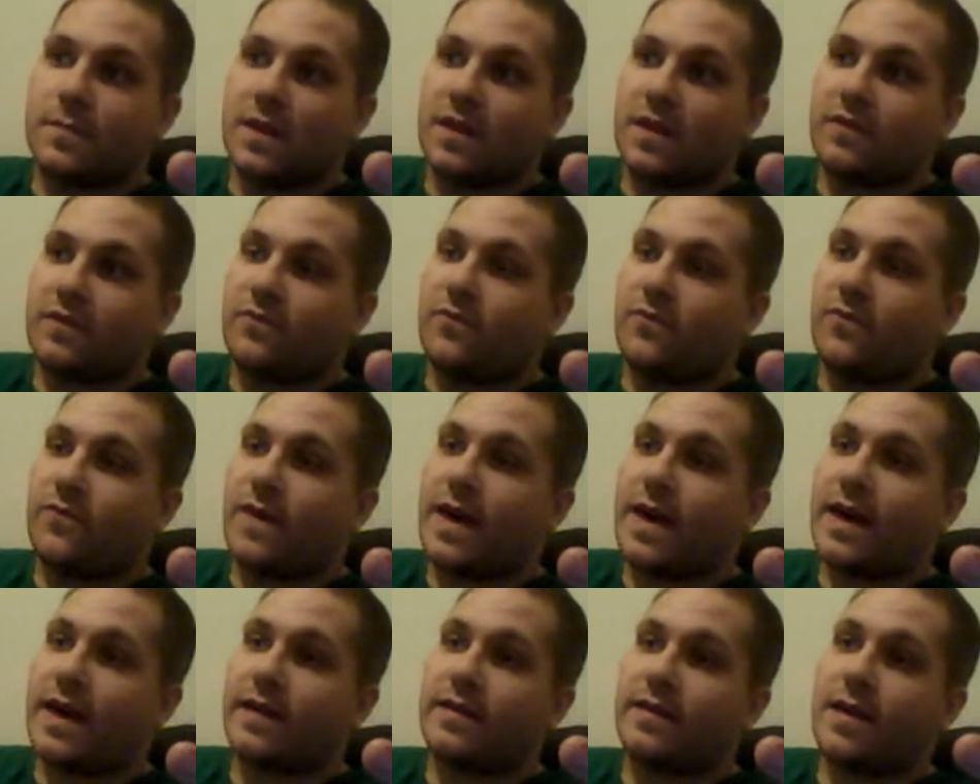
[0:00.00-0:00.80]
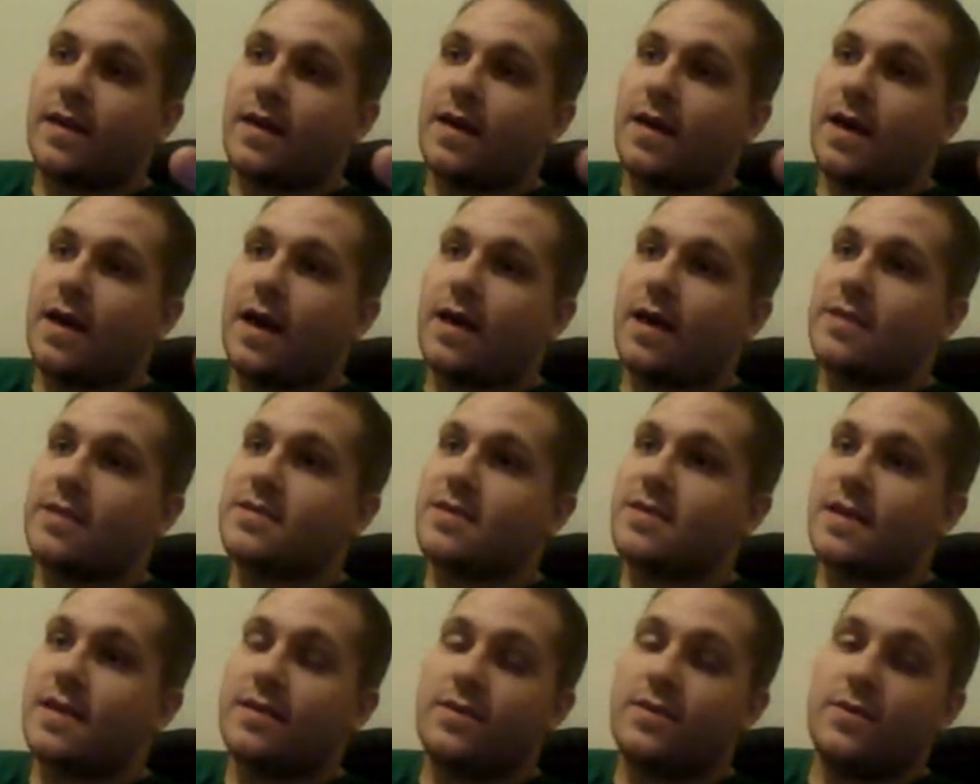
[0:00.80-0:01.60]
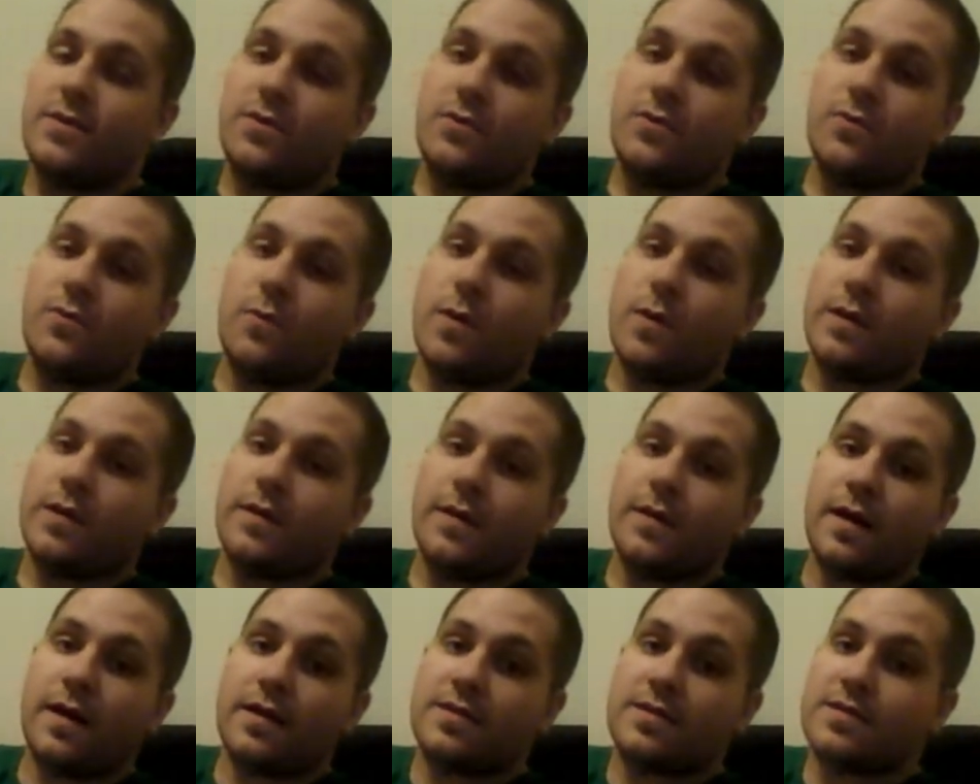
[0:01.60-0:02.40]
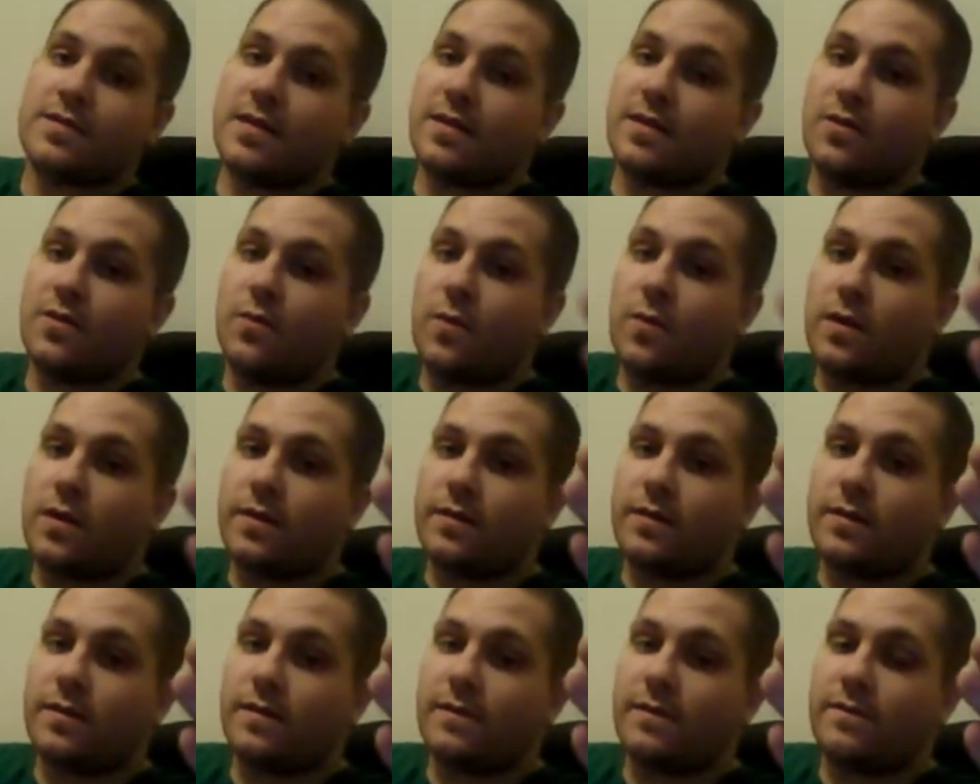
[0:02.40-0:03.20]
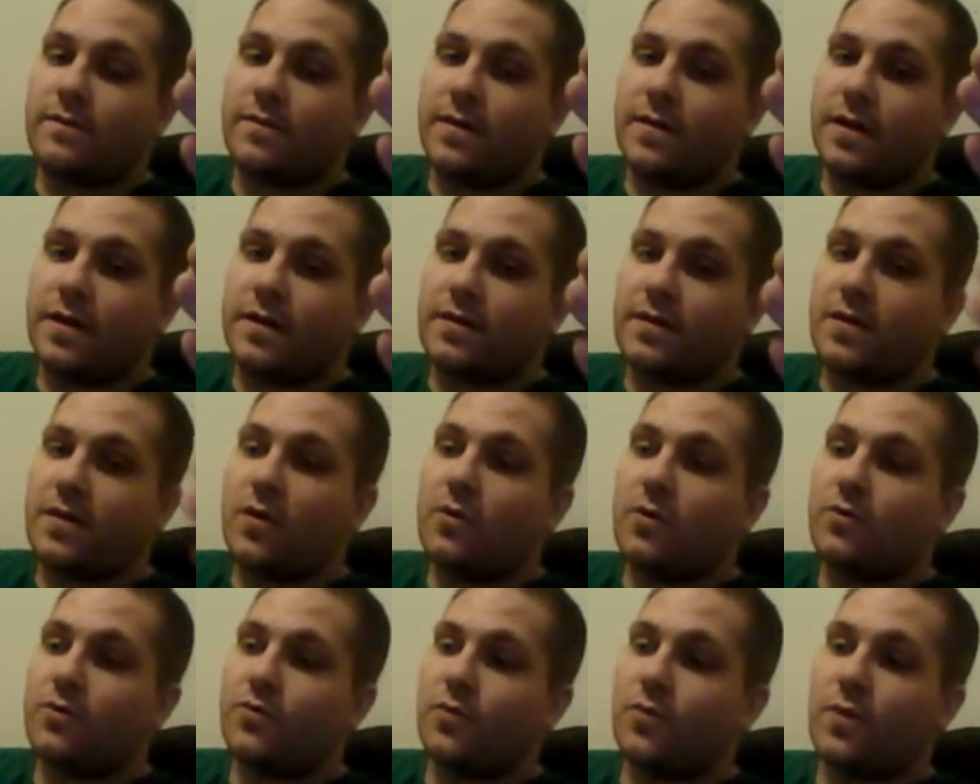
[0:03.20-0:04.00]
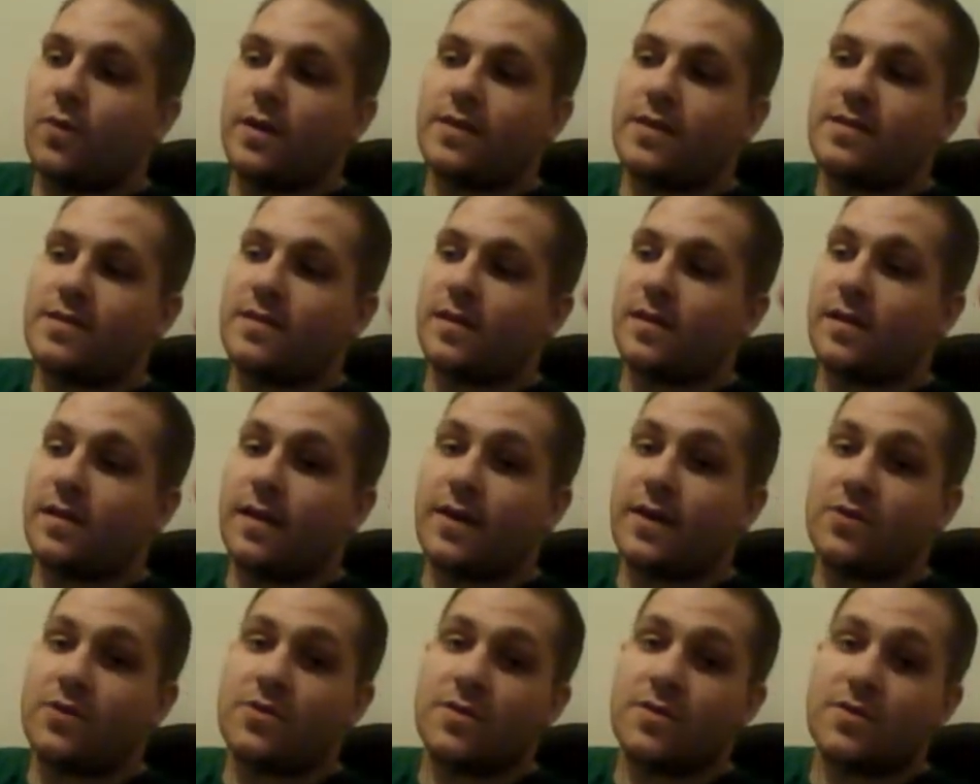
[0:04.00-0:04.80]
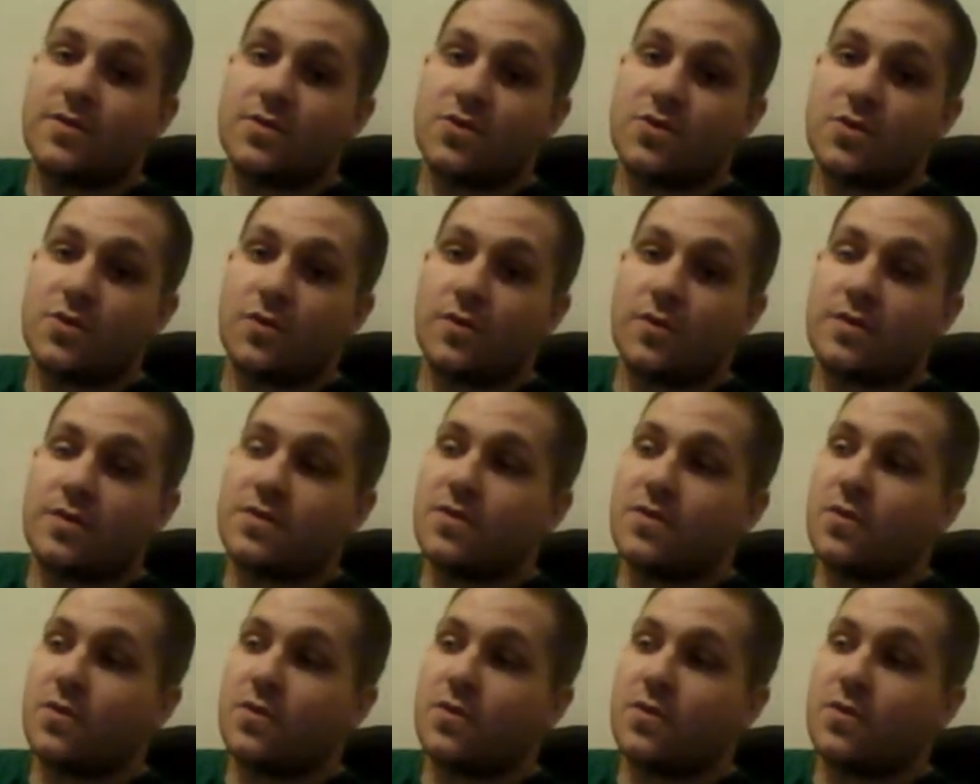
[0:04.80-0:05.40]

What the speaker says: in fact, I'll send you one. I'll send you one of the older ones in a collection of the short